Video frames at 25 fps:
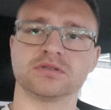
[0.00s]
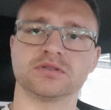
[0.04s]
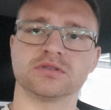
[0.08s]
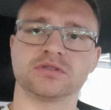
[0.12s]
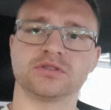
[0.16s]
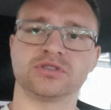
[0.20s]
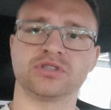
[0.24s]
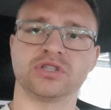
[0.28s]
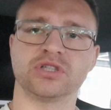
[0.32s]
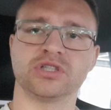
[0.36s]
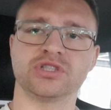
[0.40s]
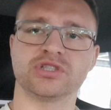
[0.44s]

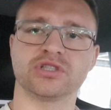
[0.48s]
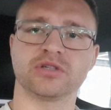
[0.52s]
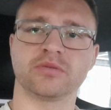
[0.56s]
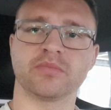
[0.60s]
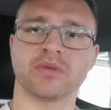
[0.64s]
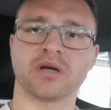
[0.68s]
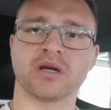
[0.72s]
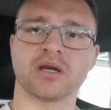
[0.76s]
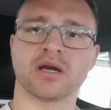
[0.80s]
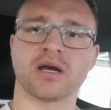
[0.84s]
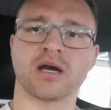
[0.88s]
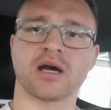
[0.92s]
changing
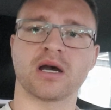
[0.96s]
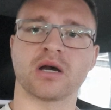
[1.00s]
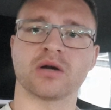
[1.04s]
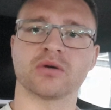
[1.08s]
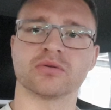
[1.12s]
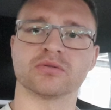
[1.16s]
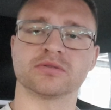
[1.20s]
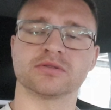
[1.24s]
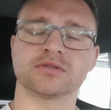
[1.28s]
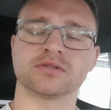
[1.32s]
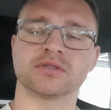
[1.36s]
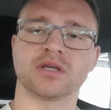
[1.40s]
my
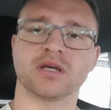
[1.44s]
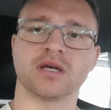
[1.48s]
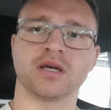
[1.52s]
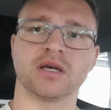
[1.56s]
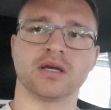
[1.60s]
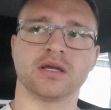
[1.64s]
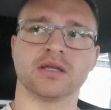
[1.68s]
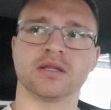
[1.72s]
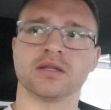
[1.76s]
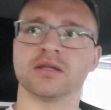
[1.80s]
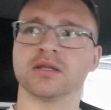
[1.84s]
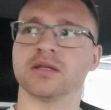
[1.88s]
house,
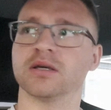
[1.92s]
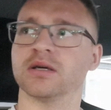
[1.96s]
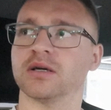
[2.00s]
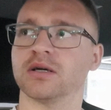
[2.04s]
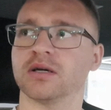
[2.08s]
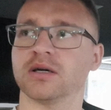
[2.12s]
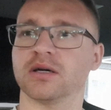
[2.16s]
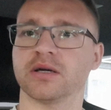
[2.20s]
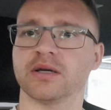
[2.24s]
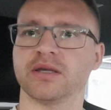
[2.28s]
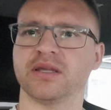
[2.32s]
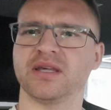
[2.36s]
and
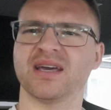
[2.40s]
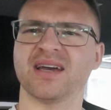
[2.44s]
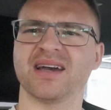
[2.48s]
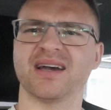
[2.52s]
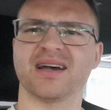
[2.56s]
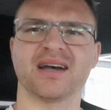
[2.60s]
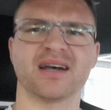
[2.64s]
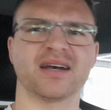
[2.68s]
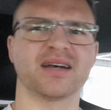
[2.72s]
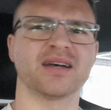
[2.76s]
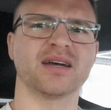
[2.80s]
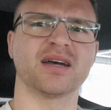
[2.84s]

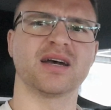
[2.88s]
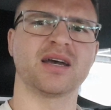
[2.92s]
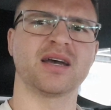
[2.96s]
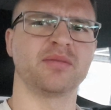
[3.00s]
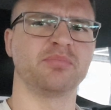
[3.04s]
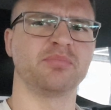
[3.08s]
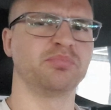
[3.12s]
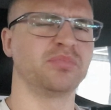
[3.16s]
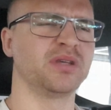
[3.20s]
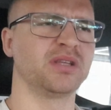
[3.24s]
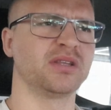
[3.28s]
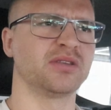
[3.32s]
yeah,
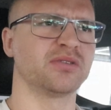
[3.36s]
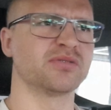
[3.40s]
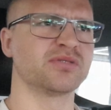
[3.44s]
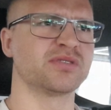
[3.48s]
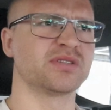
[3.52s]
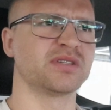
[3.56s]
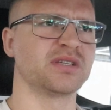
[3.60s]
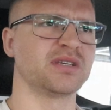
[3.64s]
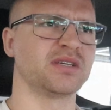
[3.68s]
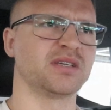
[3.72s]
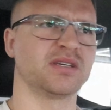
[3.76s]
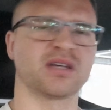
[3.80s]
I've been to
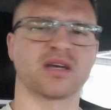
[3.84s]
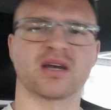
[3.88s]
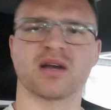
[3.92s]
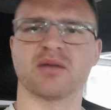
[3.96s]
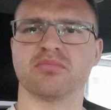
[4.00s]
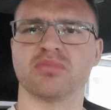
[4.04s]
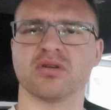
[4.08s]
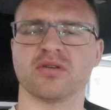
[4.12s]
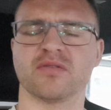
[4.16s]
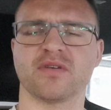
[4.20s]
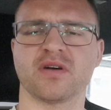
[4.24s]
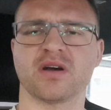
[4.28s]
see a
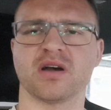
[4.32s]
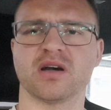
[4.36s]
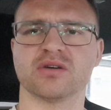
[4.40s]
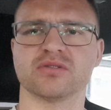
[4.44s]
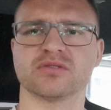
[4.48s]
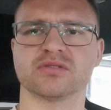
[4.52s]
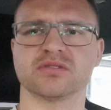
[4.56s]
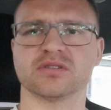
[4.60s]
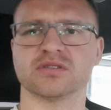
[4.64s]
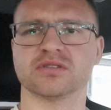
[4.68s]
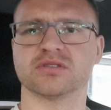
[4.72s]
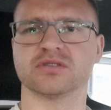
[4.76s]
couple of
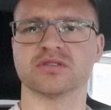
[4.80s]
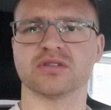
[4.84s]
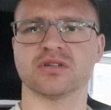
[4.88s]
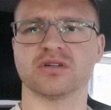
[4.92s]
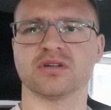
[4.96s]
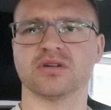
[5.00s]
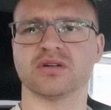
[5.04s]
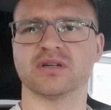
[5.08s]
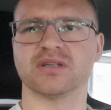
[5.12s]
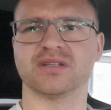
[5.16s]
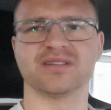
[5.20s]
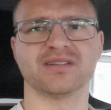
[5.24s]
houses,
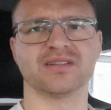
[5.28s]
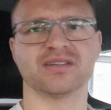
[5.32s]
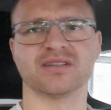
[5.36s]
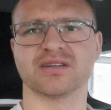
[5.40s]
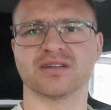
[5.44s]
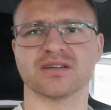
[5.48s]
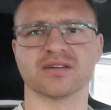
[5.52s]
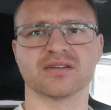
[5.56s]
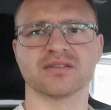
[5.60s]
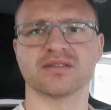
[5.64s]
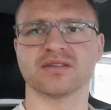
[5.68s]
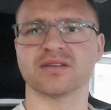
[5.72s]
so I
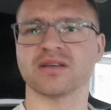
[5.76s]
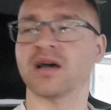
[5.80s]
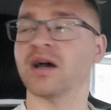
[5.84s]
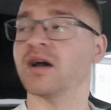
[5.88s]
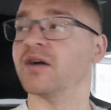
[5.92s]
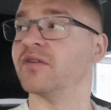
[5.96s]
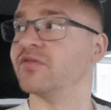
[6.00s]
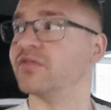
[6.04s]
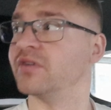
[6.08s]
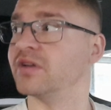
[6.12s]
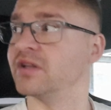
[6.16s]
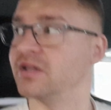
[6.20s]

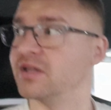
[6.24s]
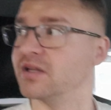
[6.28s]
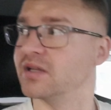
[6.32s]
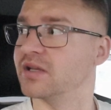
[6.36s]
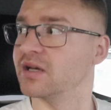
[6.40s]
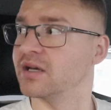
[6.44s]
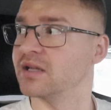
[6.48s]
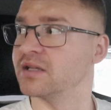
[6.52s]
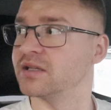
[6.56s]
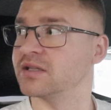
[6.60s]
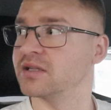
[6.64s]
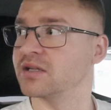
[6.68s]

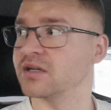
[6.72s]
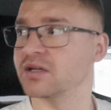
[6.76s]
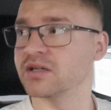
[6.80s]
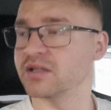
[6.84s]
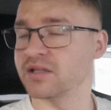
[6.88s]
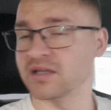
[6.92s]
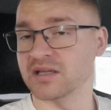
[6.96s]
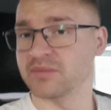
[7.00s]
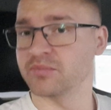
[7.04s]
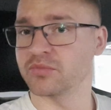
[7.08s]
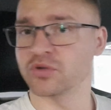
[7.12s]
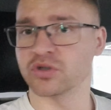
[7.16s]
didn't
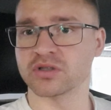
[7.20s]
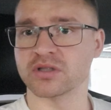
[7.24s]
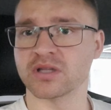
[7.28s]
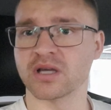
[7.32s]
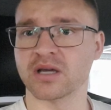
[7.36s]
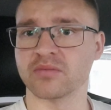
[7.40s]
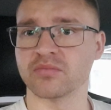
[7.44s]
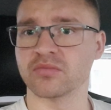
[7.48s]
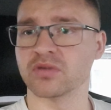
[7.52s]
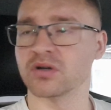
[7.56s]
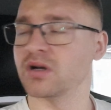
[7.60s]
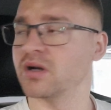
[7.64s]
get any more
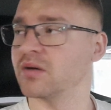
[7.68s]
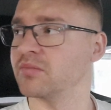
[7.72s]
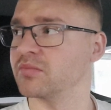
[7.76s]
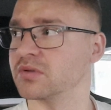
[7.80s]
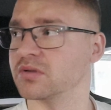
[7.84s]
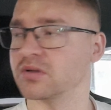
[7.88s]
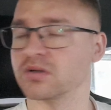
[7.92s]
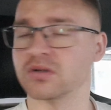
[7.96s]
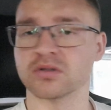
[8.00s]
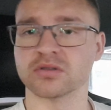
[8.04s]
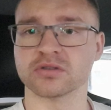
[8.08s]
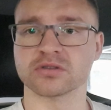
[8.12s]
time to come
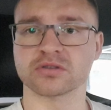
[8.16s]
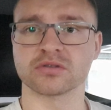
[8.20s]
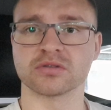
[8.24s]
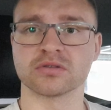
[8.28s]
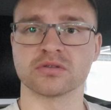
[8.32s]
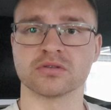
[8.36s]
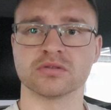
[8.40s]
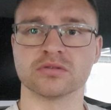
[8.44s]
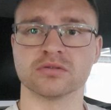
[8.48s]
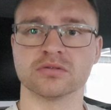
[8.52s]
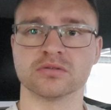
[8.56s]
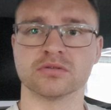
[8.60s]
to Costco
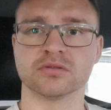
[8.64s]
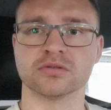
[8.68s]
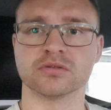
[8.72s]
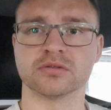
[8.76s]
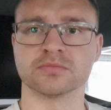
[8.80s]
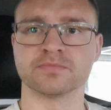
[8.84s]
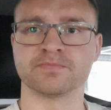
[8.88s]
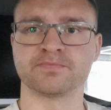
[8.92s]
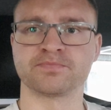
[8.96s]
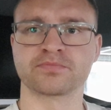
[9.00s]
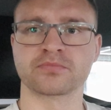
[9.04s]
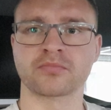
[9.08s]

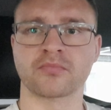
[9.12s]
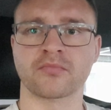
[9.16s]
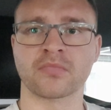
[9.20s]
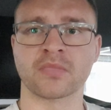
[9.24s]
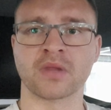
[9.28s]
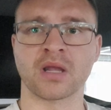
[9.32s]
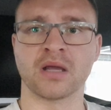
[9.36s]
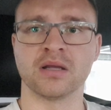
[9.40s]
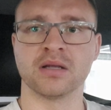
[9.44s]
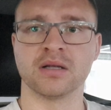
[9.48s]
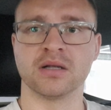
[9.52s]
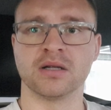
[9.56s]
to
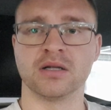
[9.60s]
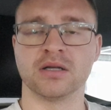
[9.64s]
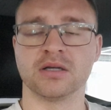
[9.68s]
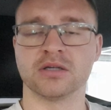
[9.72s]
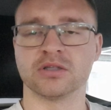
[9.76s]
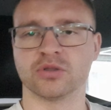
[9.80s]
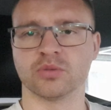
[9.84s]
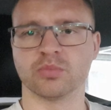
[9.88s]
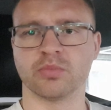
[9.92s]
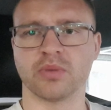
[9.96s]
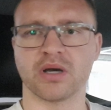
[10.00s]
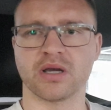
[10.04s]

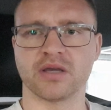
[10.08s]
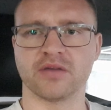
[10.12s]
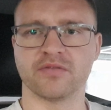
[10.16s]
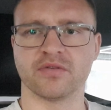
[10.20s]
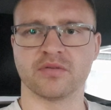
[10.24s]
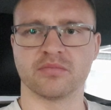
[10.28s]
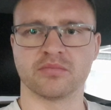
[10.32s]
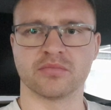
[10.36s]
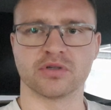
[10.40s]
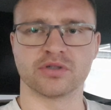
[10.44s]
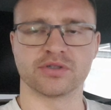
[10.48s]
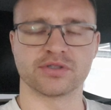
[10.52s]
buy
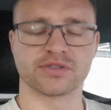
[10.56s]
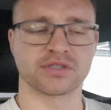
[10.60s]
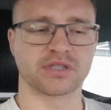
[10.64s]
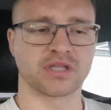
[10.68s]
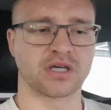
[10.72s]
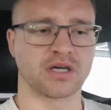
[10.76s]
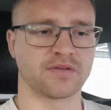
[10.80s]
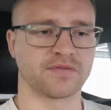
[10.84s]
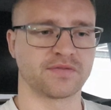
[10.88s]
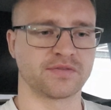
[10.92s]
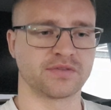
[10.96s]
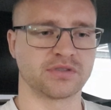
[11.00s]
even more
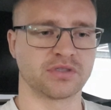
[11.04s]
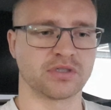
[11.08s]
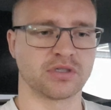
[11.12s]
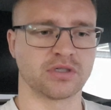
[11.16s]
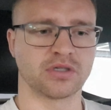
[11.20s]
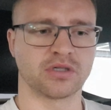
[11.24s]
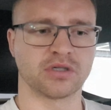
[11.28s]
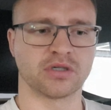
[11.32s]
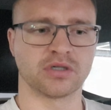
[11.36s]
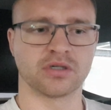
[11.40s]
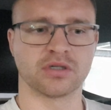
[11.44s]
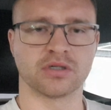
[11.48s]
stuff.
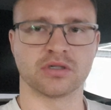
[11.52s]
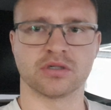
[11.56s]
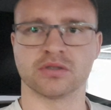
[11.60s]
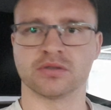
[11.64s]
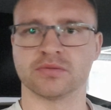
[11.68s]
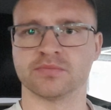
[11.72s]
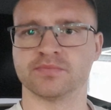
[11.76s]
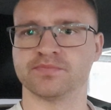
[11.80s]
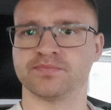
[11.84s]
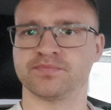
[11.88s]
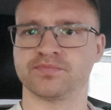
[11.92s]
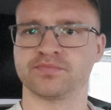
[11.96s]
So
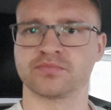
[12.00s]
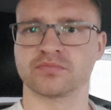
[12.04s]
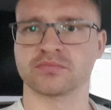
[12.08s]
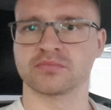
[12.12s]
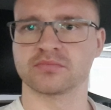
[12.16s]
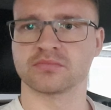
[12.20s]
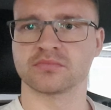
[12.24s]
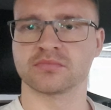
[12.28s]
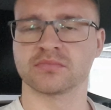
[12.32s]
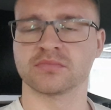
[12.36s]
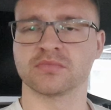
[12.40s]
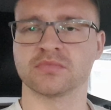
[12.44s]

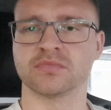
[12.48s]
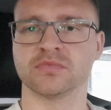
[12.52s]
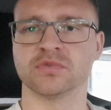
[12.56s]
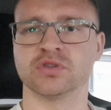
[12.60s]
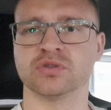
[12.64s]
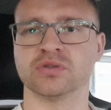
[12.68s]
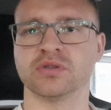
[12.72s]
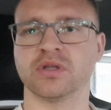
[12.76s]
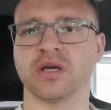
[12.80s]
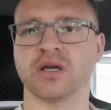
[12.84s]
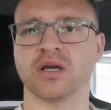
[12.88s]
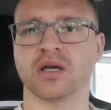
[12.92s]

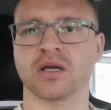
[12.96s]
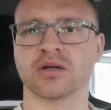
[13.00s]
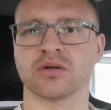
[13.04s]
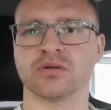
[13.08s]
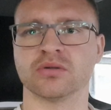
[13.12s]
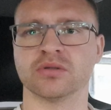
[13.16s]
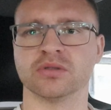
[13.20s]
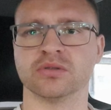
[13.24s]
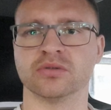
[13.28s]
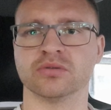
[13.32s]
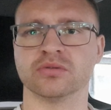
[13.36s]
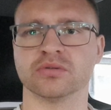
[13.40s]
today I'm
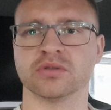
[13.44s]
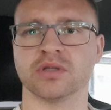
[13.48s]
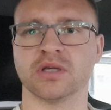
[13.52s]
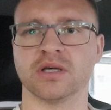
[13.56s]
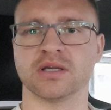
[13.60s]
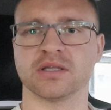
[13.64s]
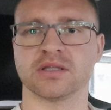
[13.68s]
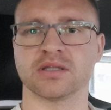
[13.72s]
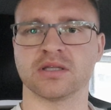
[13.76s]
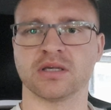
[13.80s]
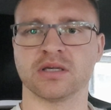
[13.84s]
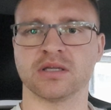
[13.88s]
going to do
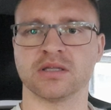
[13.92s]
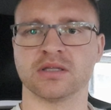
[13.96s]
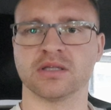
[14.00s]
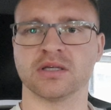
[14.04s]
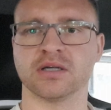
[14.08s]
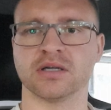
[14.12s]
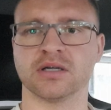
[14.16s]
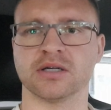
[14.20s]
that, and